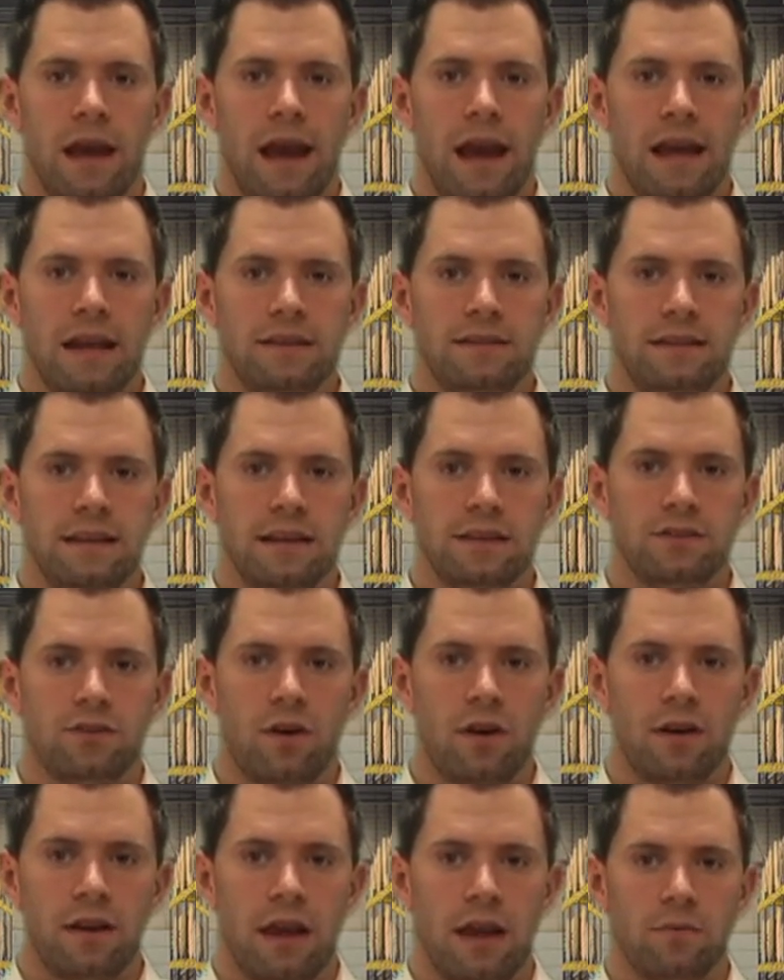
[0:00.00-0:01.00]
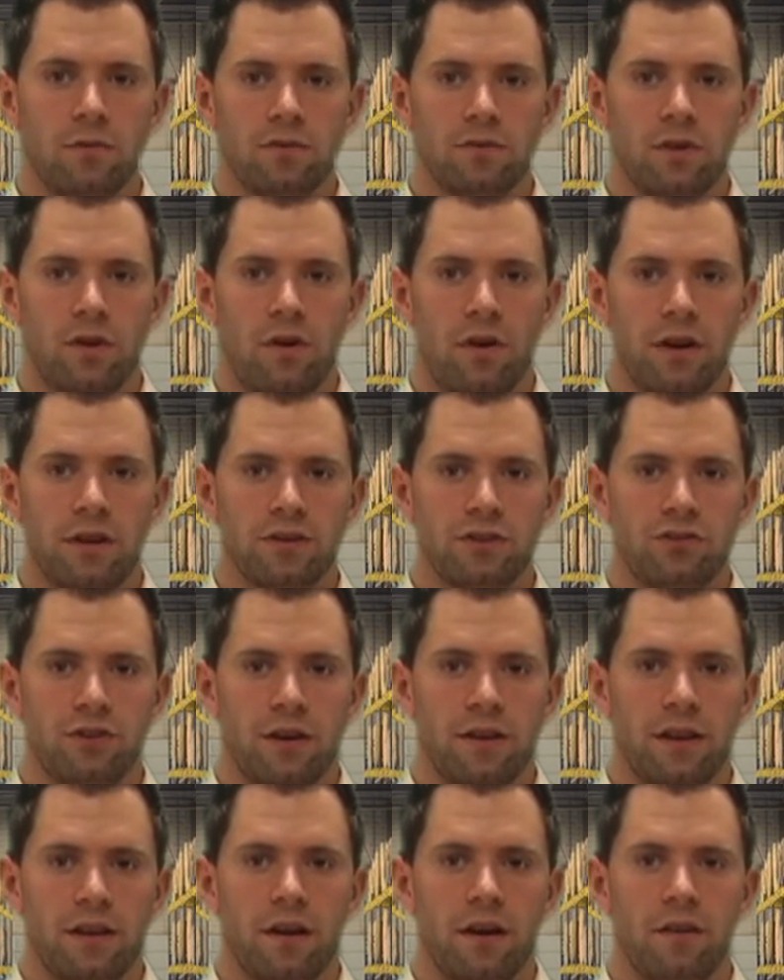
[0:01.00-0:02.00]
ACSR cables are
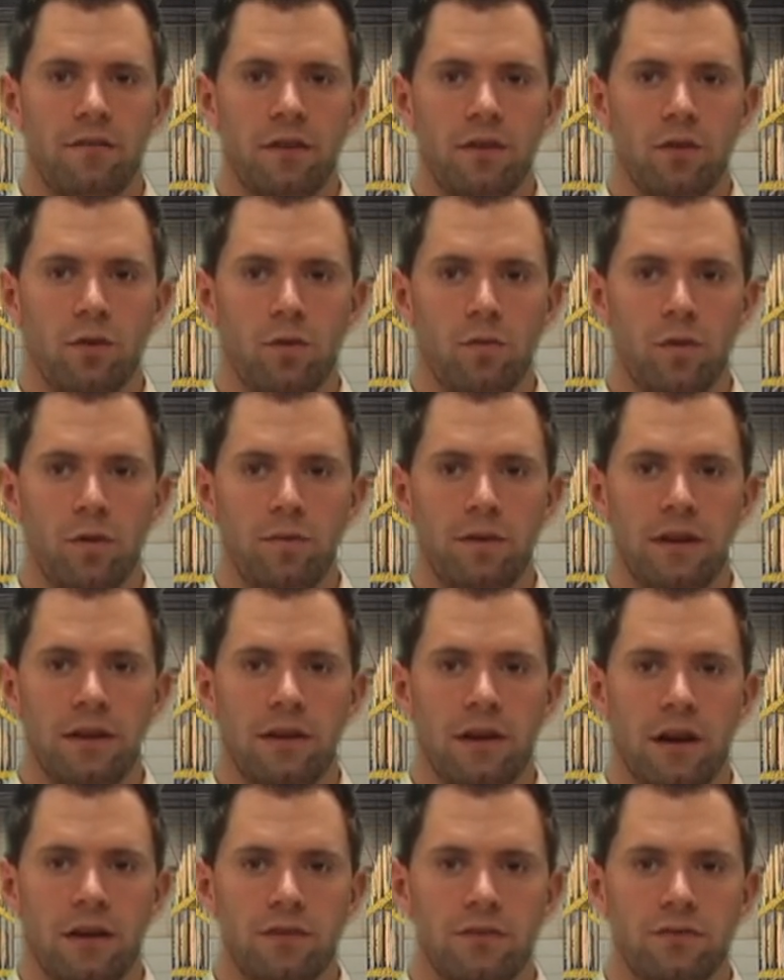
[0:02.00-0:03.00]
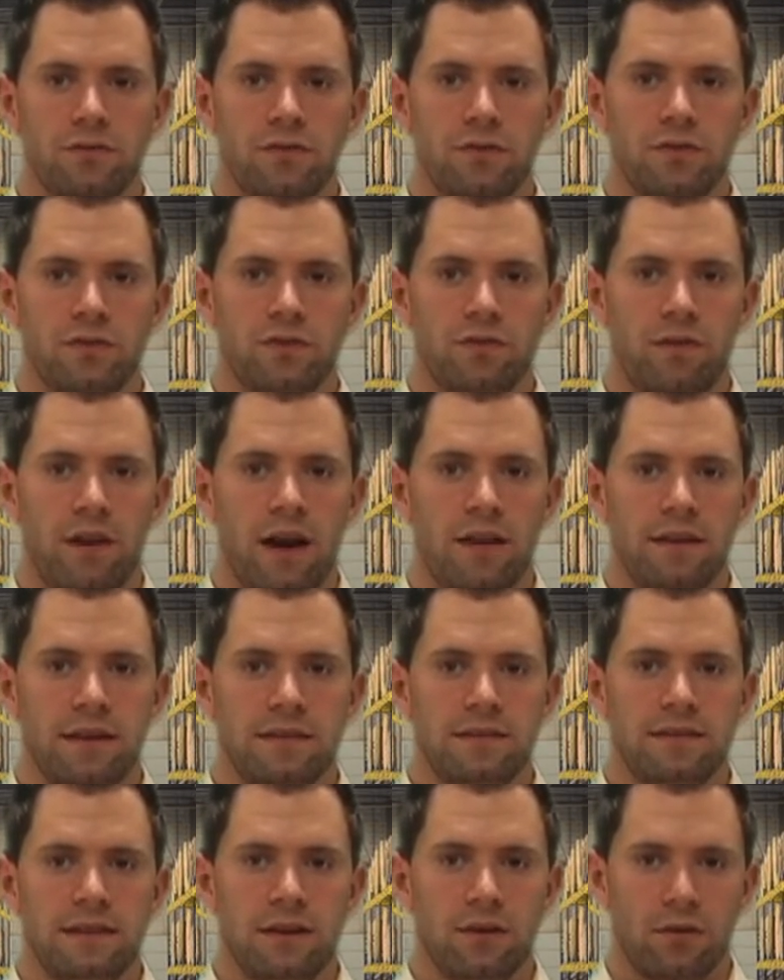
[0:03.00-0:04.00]
constructed of aluminum conductors
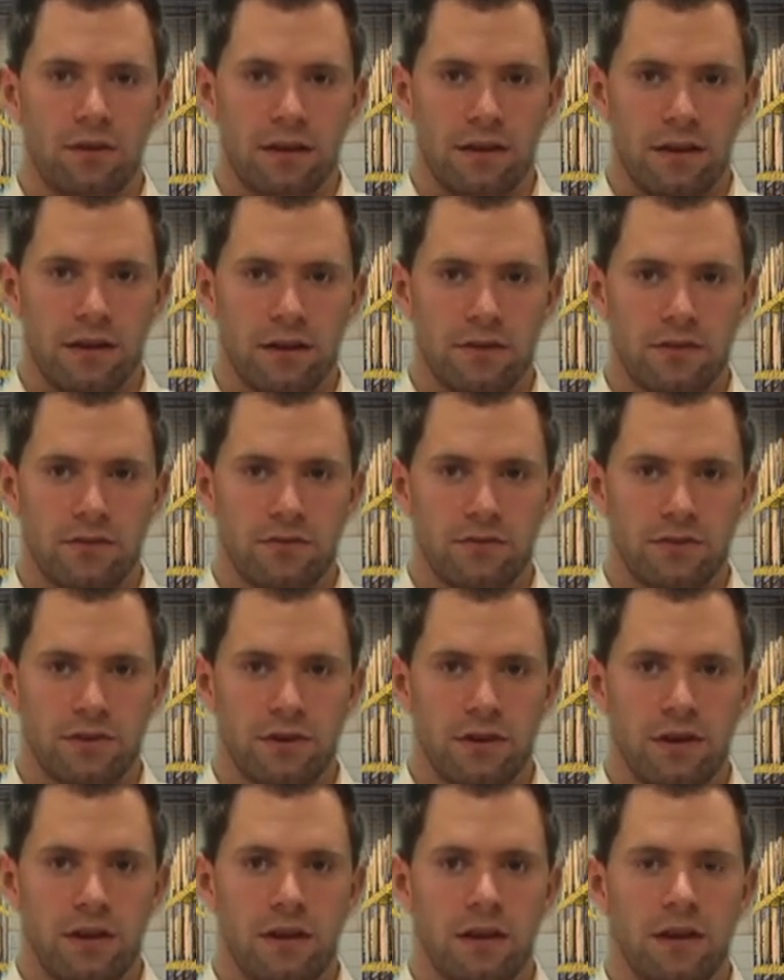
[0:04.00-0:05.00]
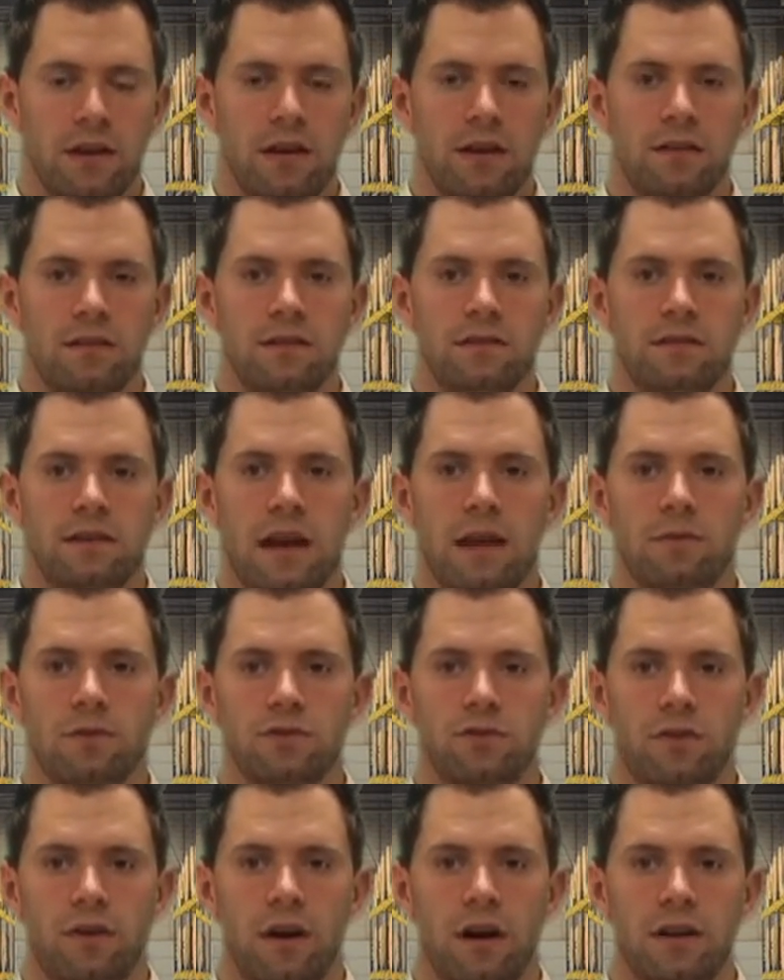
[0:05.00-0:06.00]
surrounding steel conductors. These
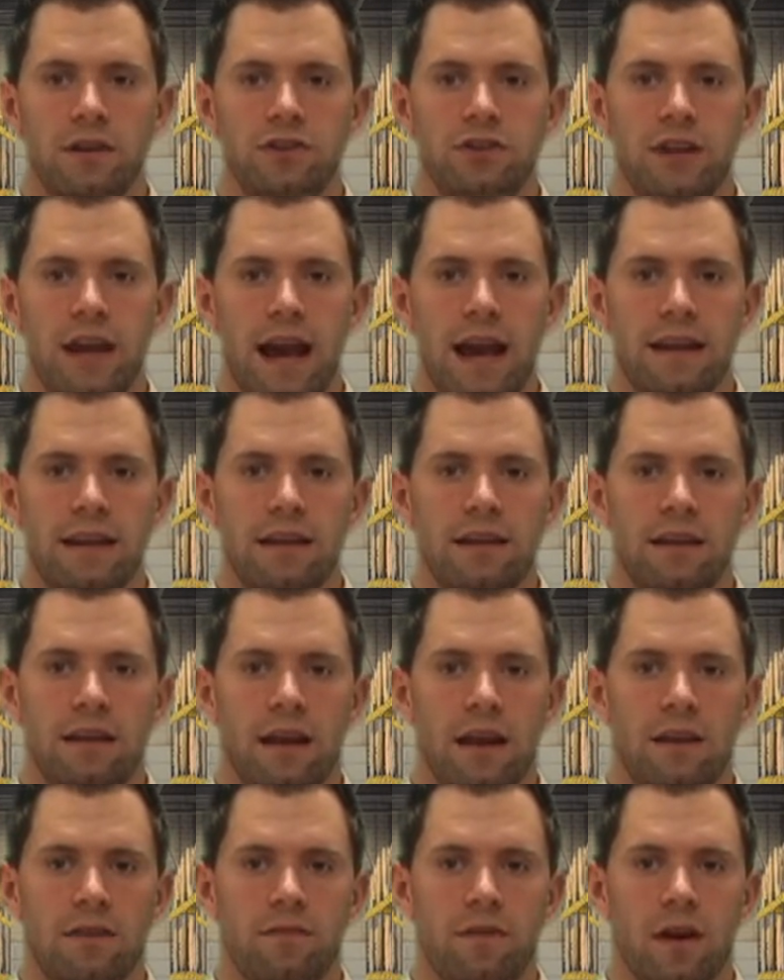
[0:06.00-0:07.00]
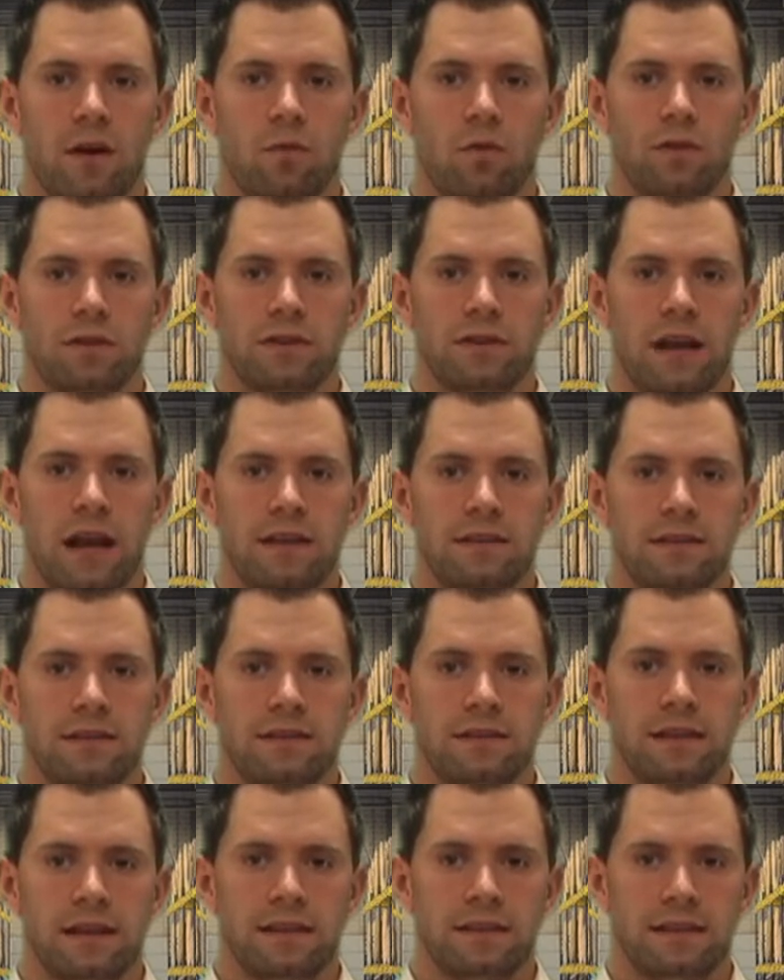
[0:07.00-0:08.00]
cables are unjacketed and available in
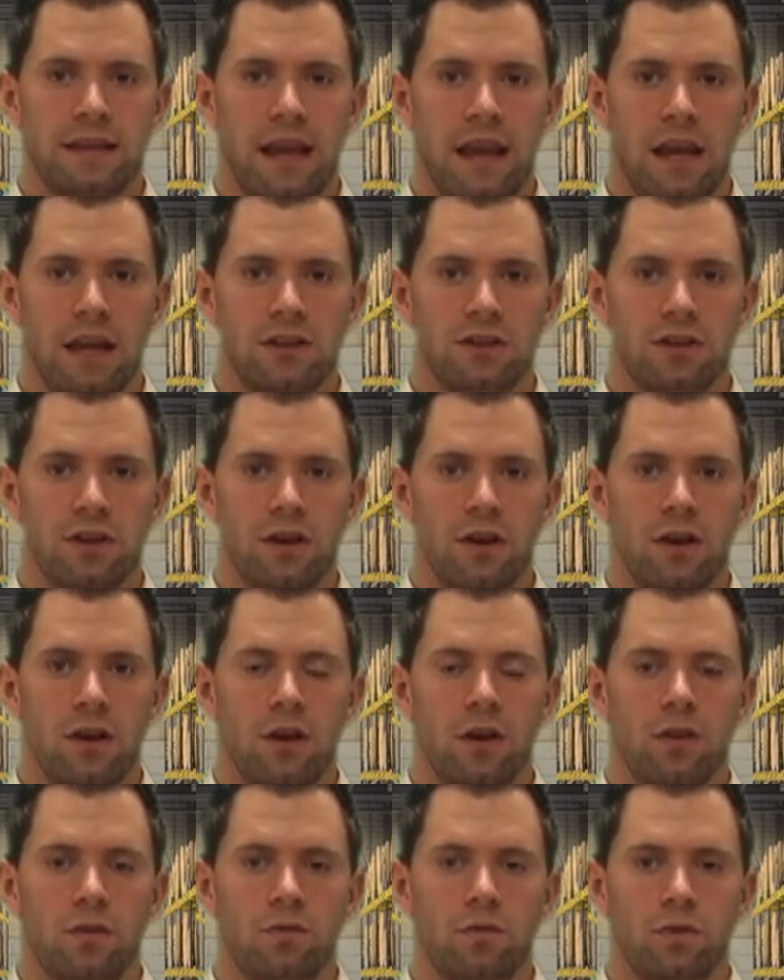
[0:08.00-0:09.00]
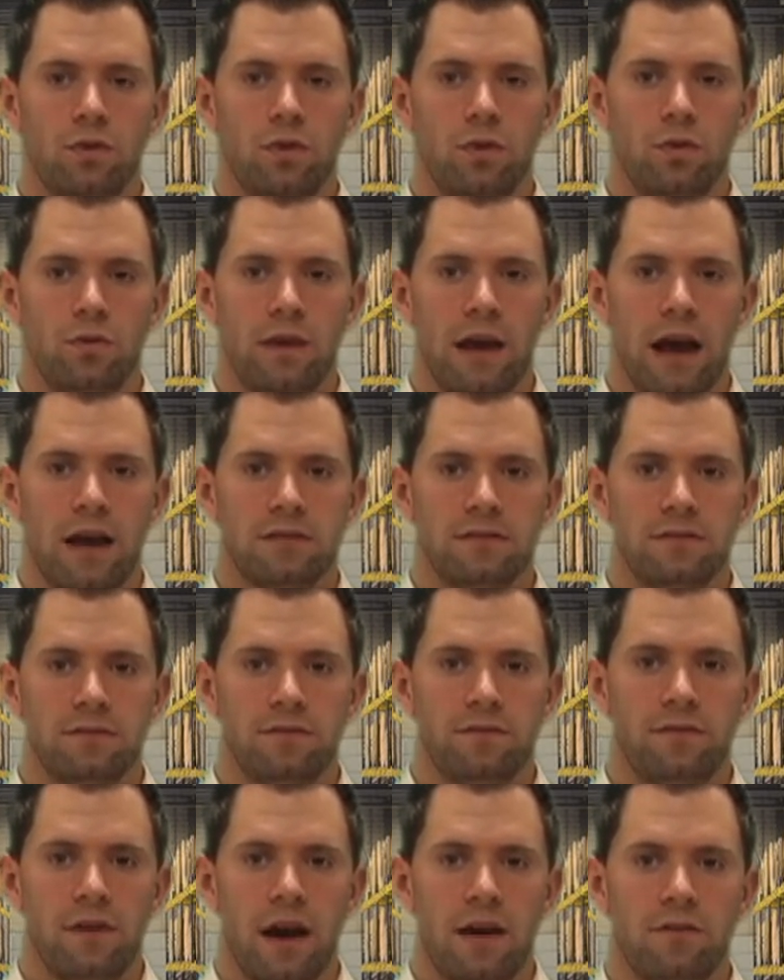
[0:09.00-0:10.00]
sizes 6 gauge through
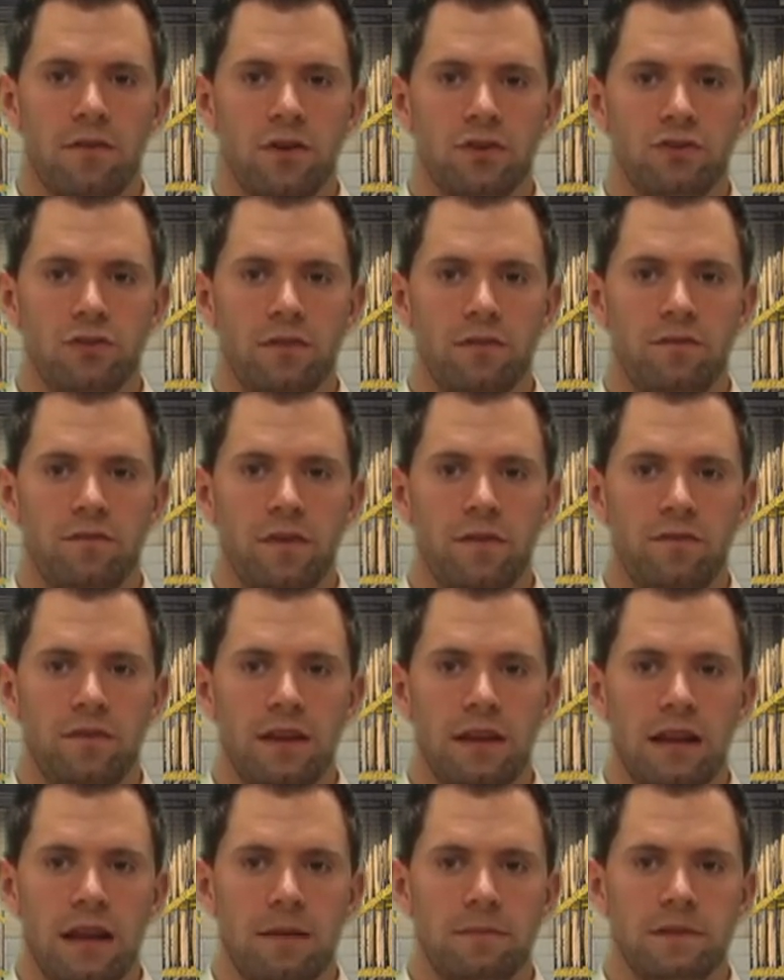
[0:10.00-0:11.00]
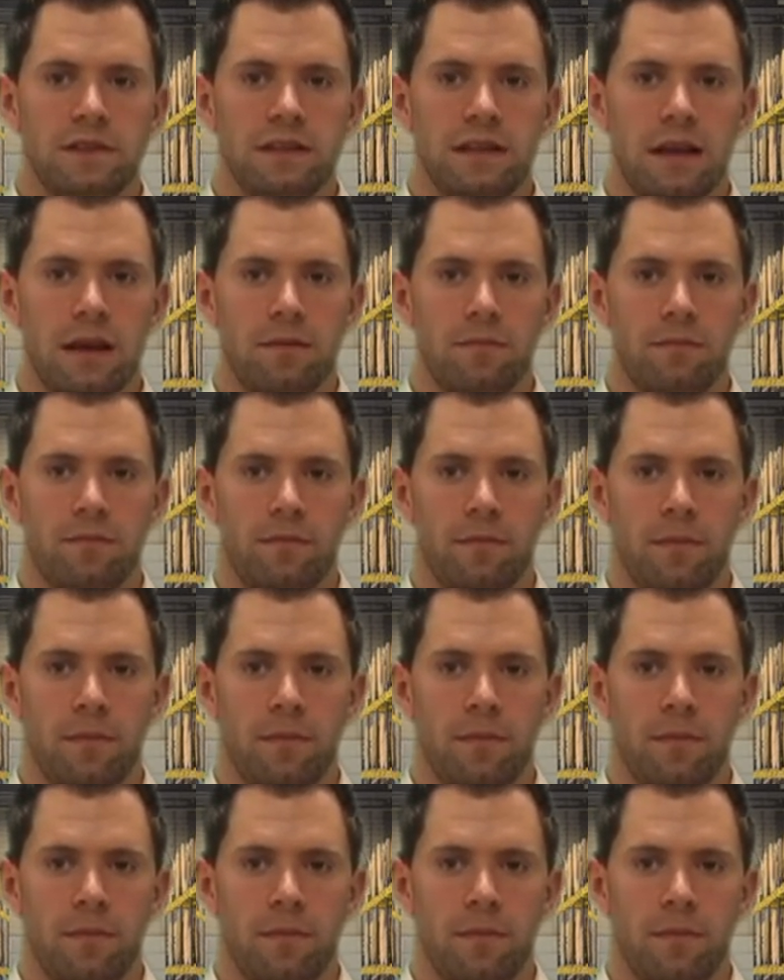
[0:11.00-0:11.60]
2,515 MCM.